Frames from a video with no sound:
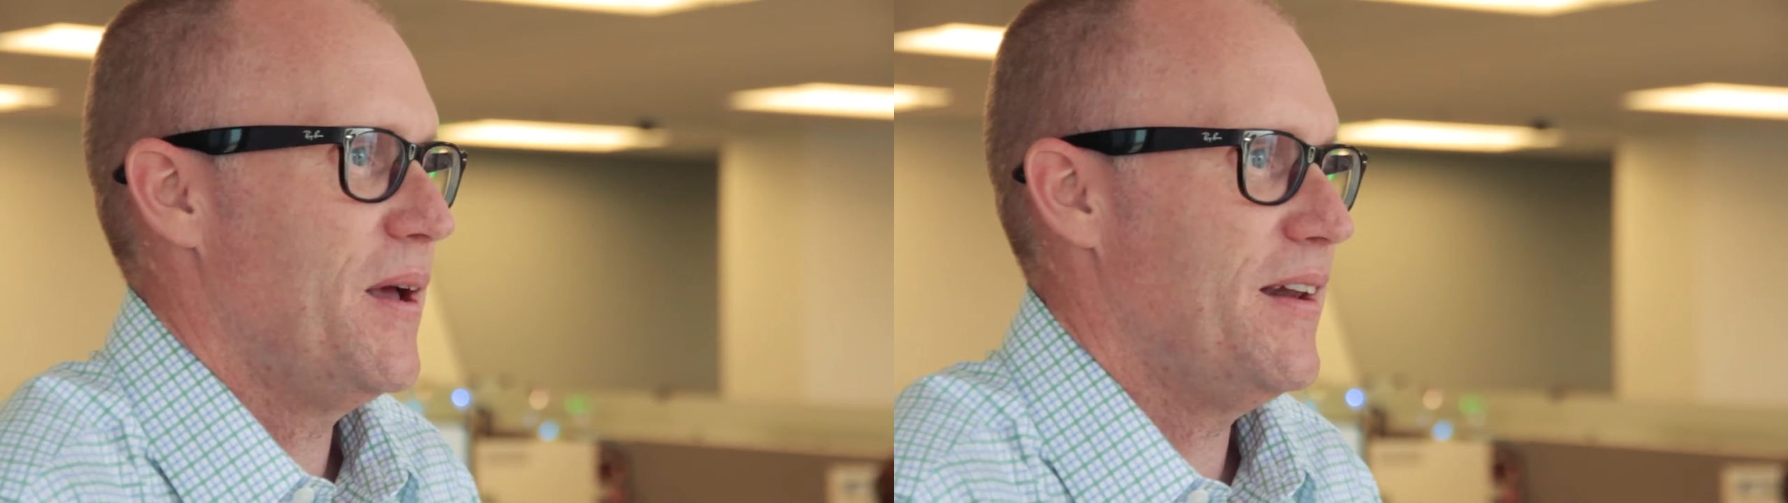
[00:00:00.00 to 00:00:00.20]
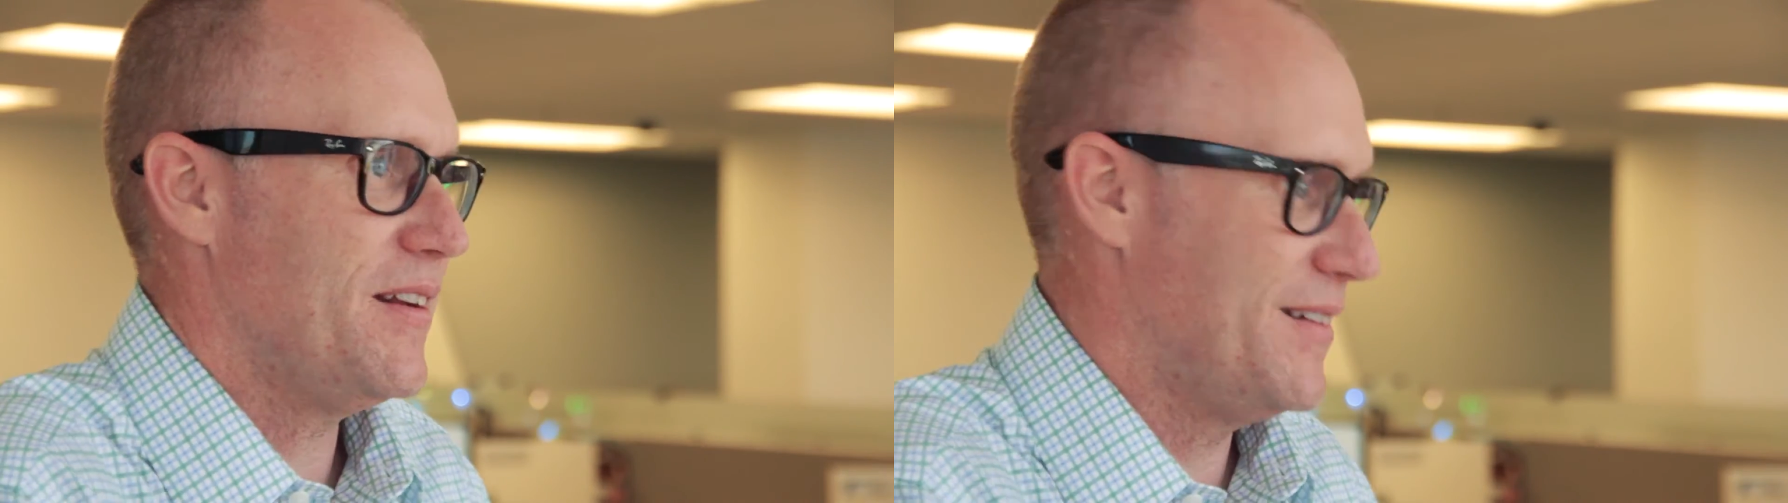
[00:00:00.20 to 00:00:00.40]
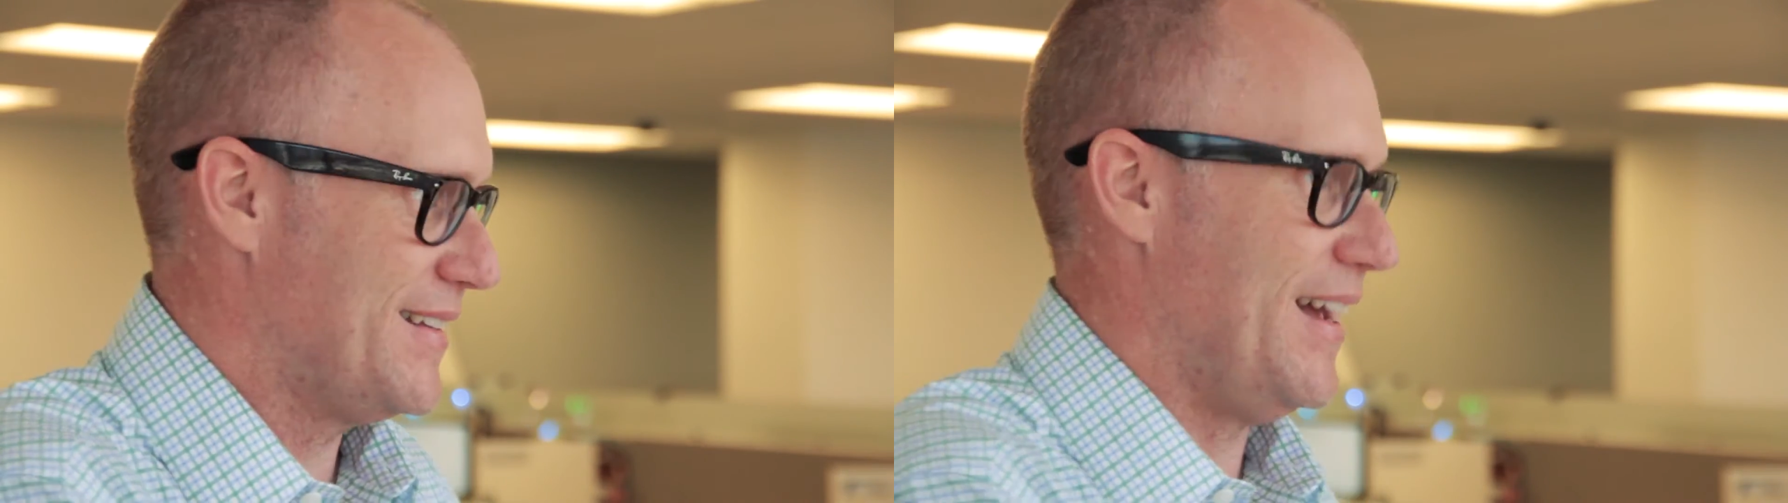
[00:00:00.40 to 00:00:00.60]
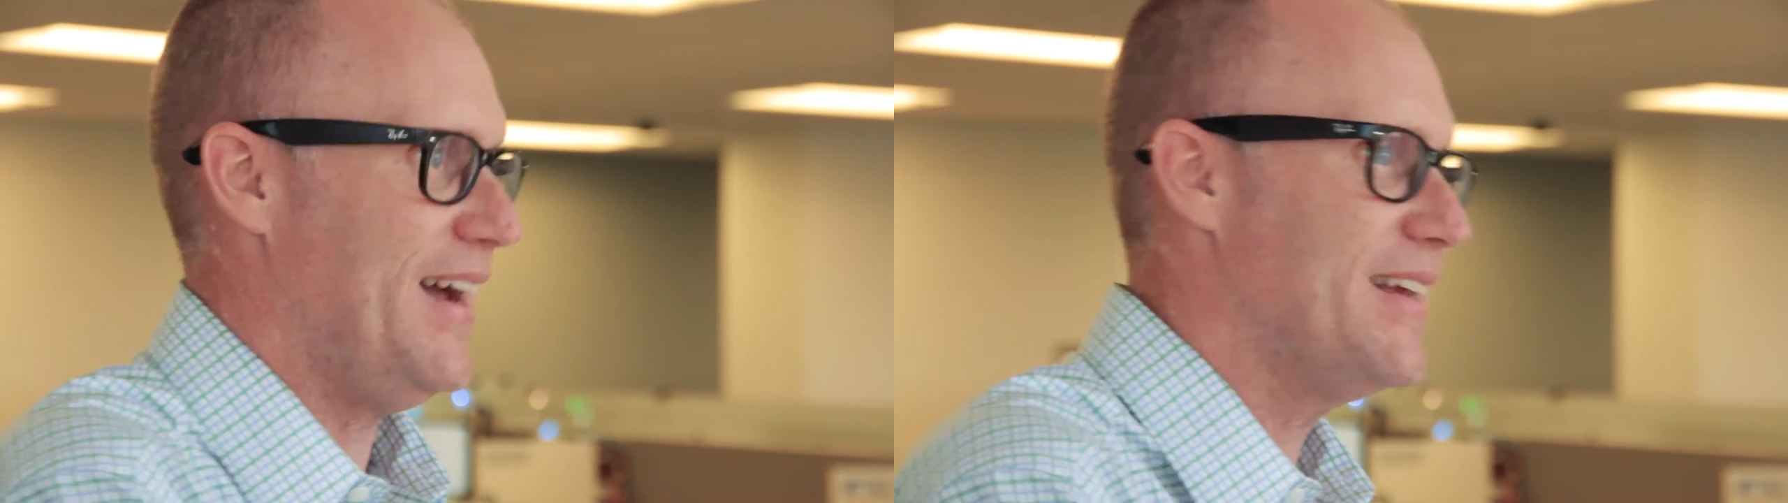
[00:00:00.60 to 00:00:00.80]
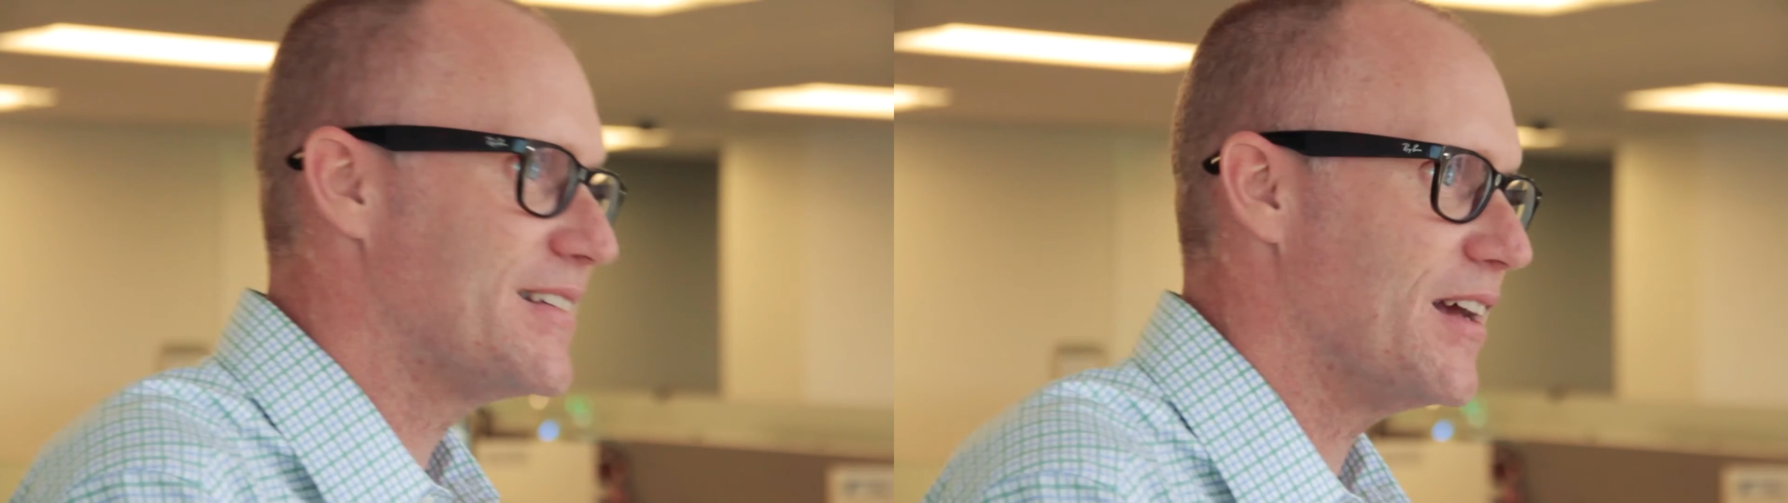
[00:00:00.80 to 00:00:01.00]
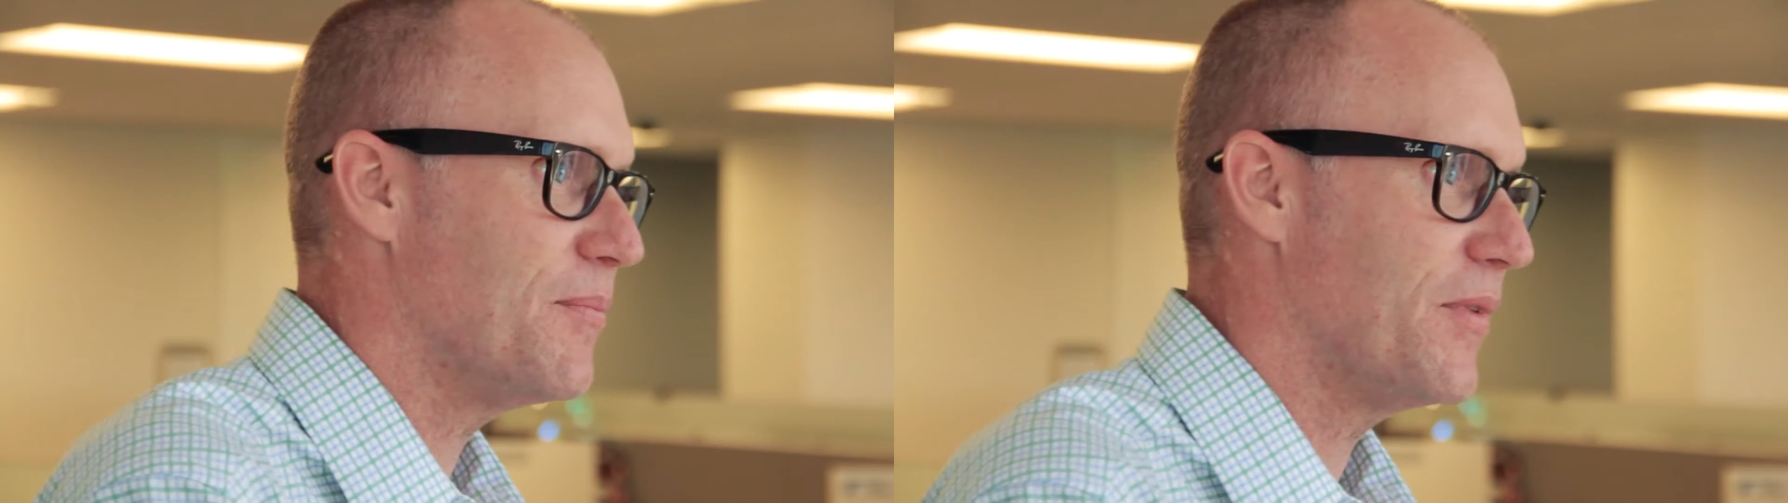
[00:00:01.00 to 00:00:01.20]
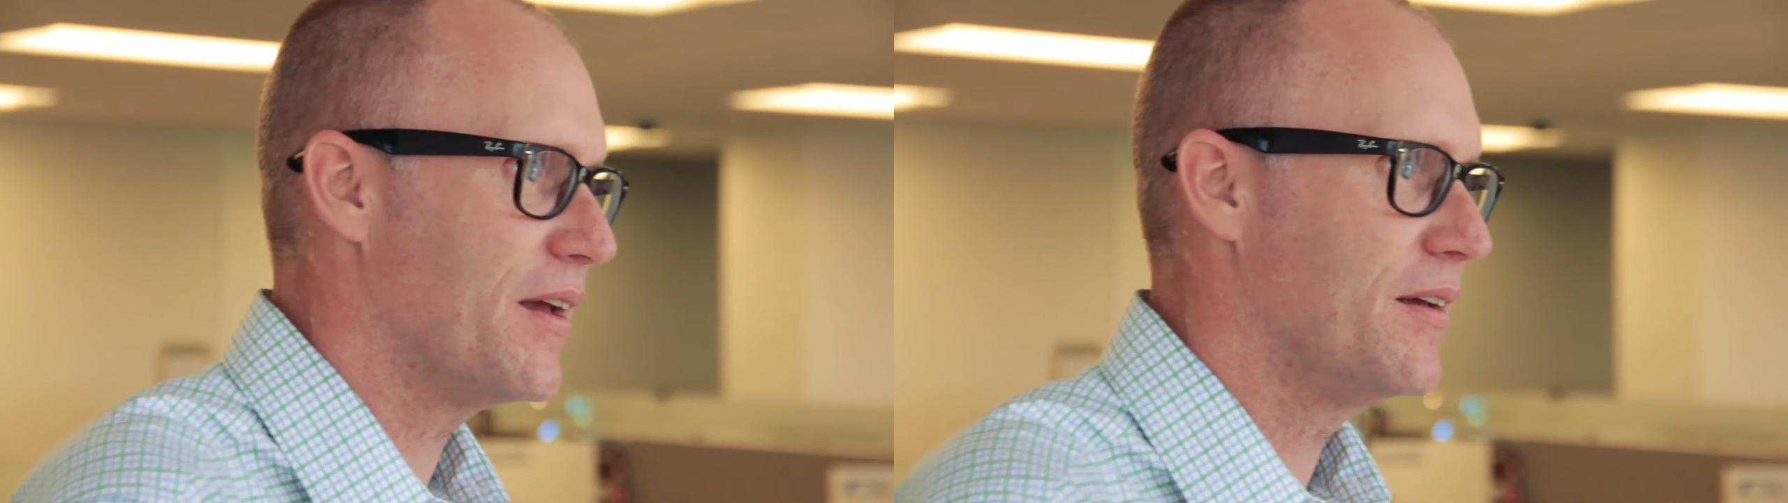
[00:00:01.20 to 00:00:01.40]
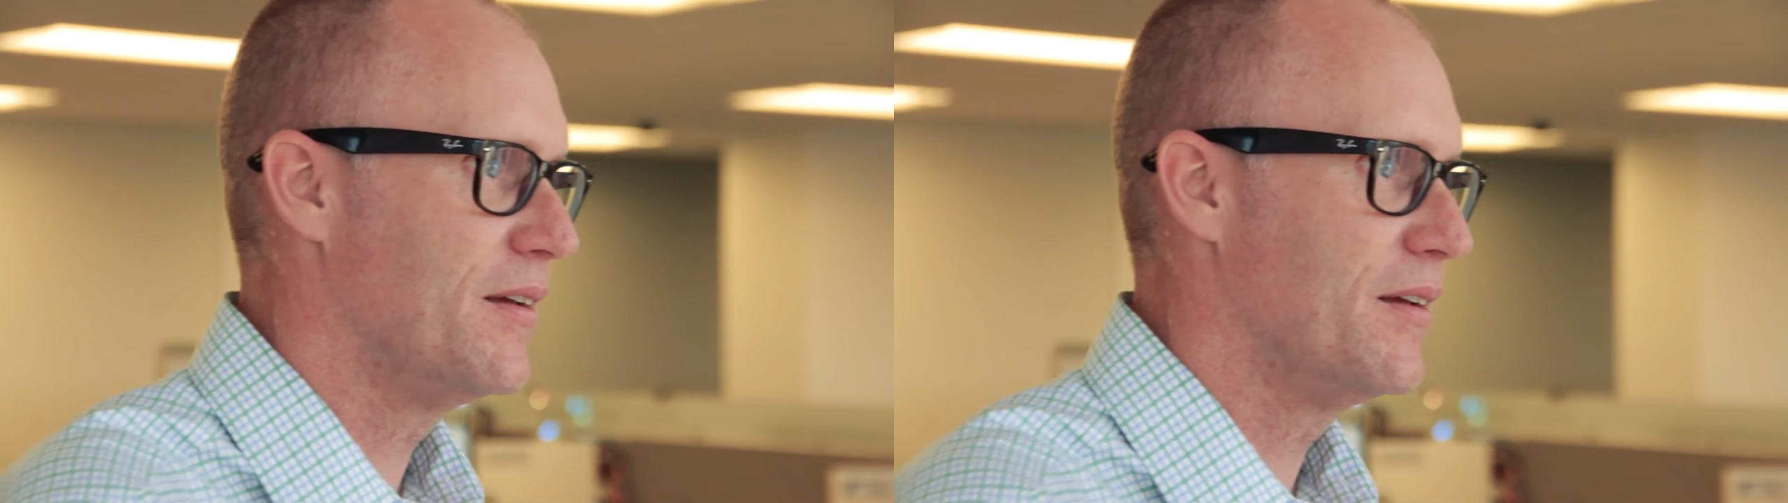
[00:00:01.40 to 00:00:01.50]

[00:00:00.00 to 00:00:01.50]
spending designing something.